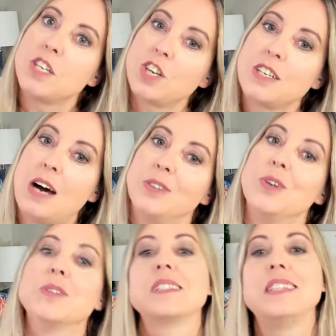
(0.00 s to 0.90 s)
about digital
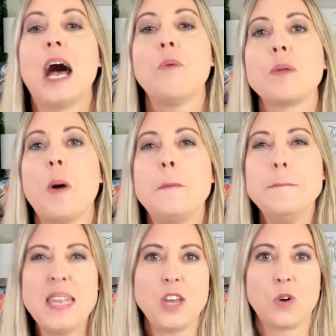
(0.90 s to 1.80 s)
downloads. Now what about
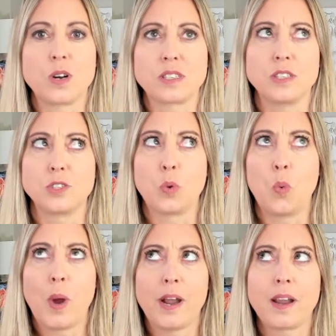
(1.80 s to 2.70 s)
mini courses?
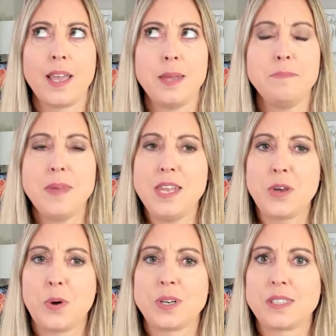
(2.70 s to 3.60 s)
Where can
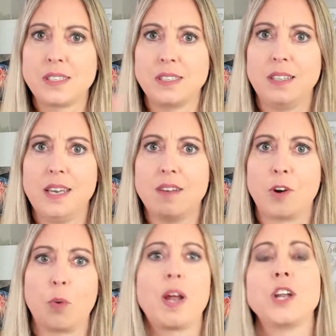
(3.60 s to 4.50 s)
mini courses live,
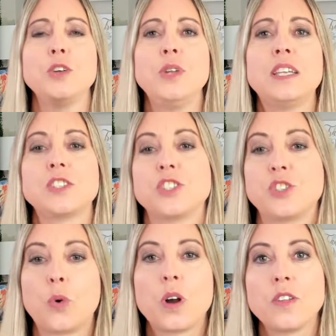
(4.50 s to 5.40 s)
or where do you need to
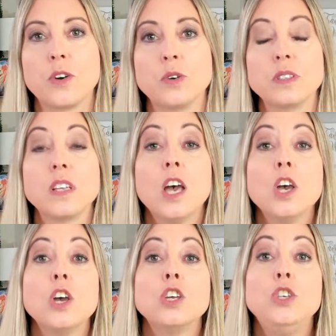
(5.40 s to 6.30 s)
store those?
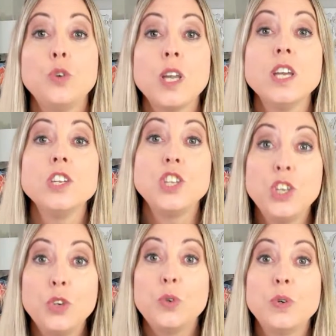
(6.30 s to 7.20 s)
You can
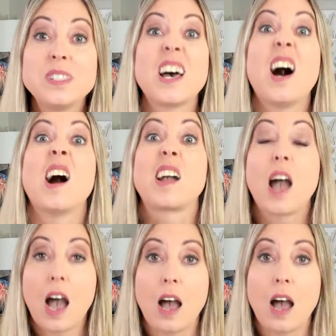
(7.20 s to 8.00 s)
use a